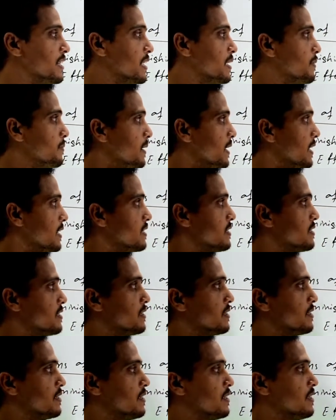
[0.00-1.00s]
That means
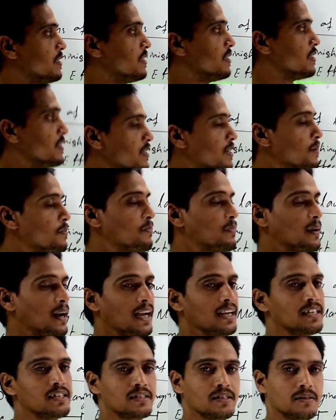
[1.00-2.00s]
the
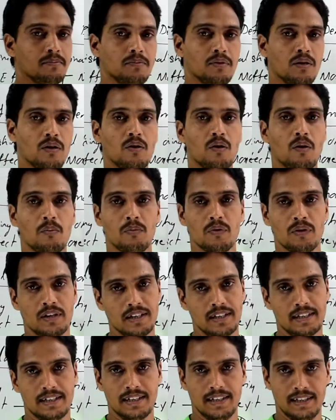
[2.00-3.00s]
price of the
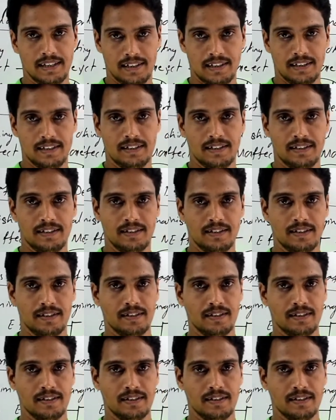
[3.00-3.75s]
commodity